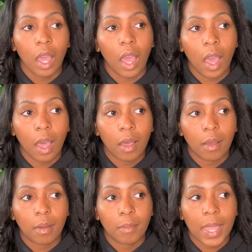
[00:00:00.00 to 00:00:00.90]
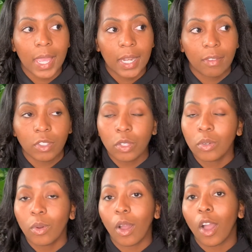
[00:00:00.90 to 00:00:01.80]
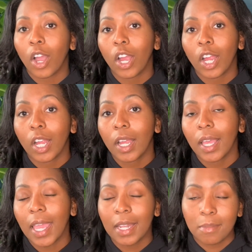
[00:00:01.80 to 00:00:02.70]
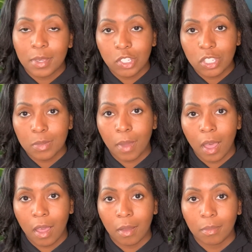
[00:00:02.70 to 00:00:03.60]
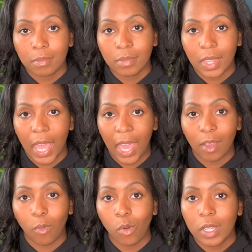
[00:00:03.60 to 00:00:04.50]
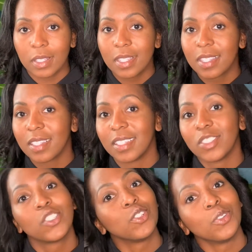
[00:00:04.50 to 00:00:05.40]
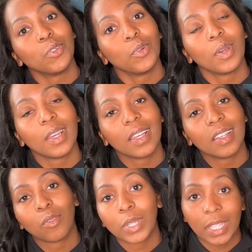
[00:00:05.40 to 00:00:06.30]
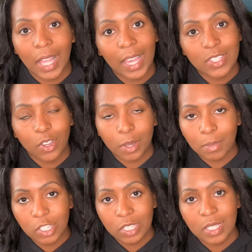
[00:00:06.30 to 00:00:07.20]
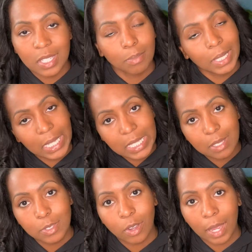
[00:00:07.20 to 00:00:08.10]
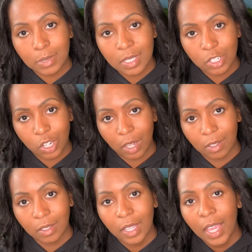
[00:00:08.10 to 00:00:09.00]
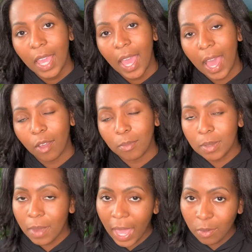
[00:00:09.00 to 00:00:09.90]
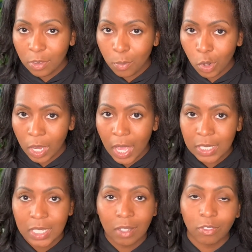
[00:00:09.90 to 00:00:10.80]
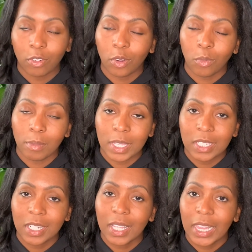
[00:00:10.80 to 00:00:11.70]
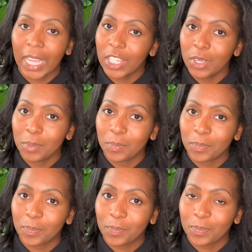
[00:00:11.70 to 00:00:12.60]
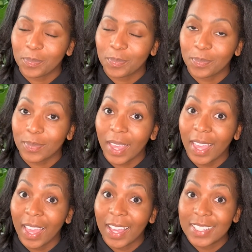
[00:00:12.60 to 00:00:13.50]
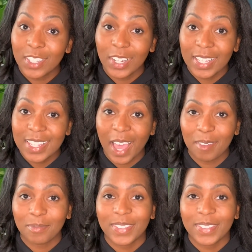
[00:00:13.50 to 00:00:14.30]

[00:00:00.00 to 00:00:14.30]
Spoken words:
And if you are an ambitious mom that wants to realize her ambitions, please subscribe to the channel. I'll be back with more content for women like you. Until next time.